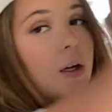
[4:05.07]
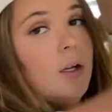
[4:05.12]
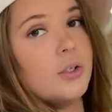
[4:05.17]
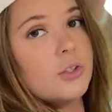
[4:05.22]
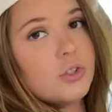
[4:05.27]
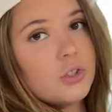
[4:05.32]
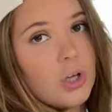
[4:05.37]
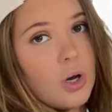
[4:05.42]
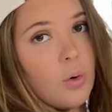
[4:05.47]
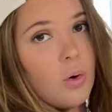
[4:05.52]

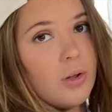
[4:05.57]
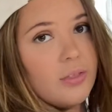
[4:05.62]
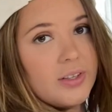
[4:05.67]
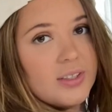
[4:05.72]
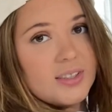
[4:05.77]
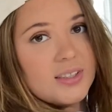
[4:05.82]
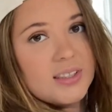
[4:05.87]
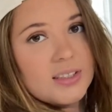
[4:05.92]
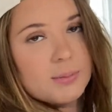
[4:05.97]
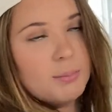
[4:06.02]
So
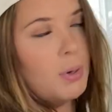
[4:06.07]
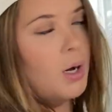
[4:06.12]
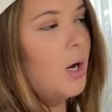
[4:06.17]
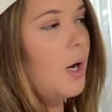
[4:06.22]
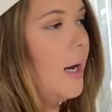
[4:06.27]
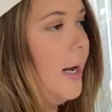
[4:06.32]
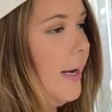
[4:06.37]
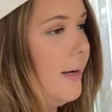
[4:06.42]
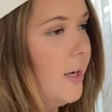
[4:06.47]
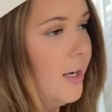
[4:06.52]
this is
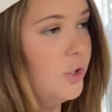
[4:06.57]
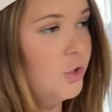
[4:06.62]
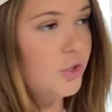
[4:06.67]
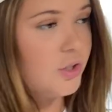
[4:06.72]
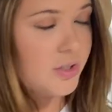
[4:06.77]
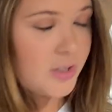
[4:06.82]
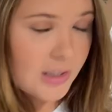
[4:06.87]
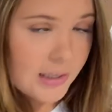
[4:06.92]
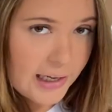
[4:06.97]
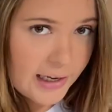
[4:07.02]
my, I use
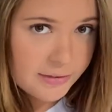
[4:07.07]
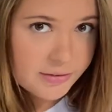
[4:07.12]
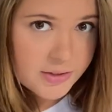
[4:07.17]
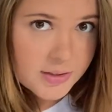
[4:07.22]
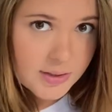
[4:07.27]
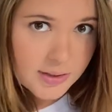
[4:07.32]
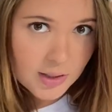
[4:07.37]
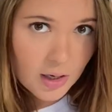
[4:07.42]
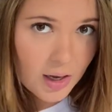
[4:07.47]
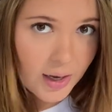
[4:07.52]
the left
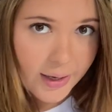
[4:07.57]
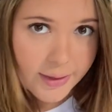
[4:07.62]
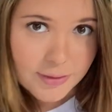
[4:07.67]
side